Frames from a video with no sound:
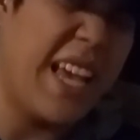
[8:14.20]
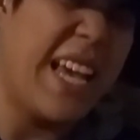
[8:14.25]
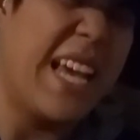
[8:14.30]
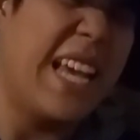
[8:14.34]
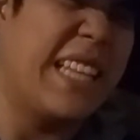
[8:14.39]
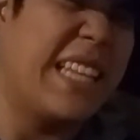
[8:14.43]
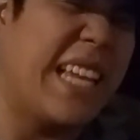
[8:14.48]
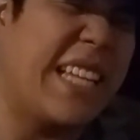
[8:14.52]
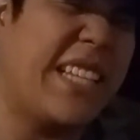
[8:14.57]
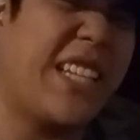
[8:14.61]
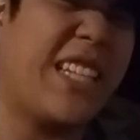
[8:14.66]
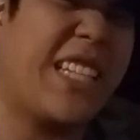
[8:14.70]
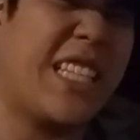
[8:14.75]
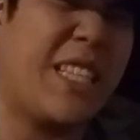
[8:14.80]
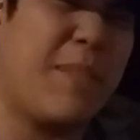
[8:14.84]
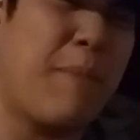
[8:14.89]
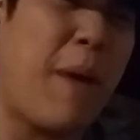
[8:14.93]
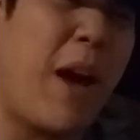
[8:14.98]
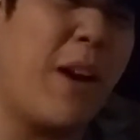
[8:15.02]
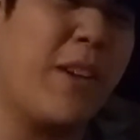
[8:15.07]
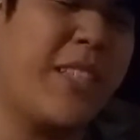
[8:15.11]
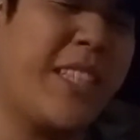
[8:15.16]
Did you
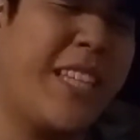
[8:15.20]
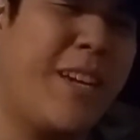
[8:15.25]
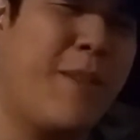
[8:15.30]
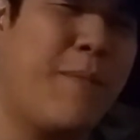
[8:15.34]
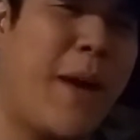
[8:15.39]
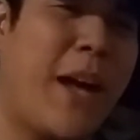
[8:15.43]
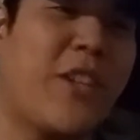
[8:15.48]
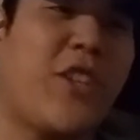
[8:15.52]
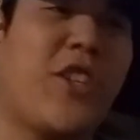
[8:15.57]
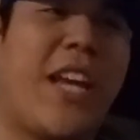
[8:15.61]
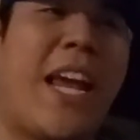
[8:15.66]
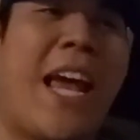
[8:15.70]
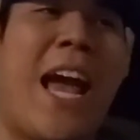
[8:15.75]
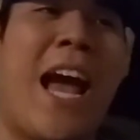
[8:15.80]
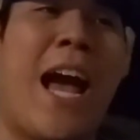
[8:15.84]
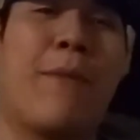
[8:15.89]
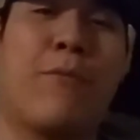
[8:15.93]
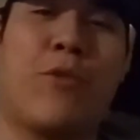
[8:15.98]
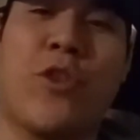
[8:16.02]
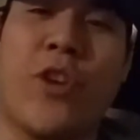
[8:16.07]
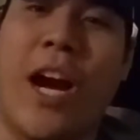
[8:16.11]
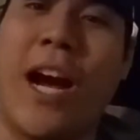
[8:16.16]
smoke too much? Yeah,
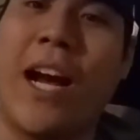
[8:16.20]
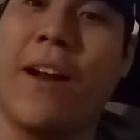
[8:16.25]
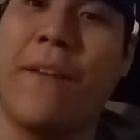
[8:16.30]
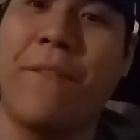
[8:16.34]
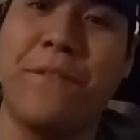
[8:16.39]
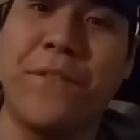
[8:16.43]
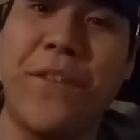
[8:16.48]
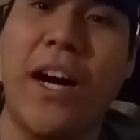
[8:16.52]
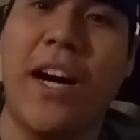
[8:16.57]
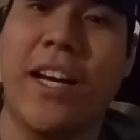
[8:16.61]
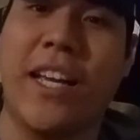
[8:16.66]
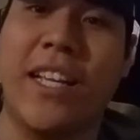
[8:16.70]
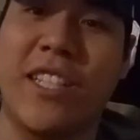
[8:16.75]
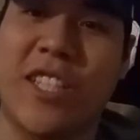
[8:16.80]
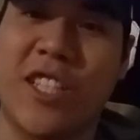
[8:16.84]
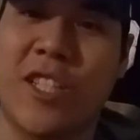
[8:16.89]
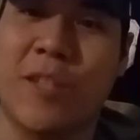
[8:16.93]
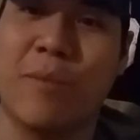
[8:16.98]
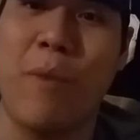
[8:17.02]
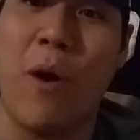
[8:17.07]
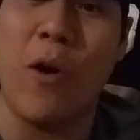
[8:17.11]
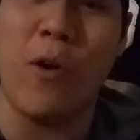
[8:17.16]
I'm trying to fucking
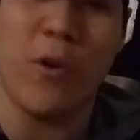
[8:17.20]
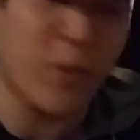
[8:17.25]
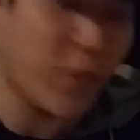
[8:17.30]
smoke